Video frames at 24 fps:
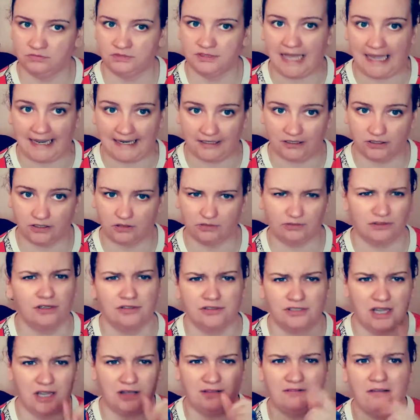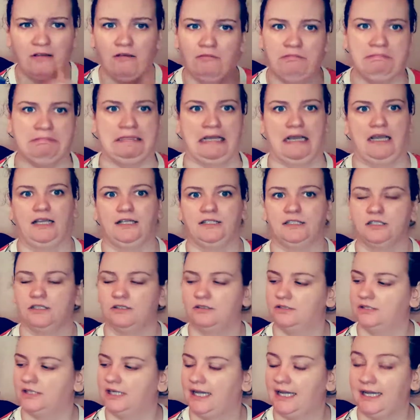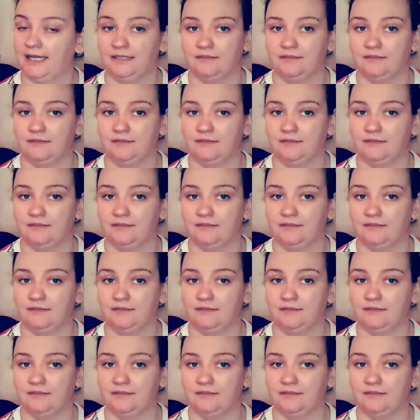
Diet Coke, not Coke, oh, Diet Coke.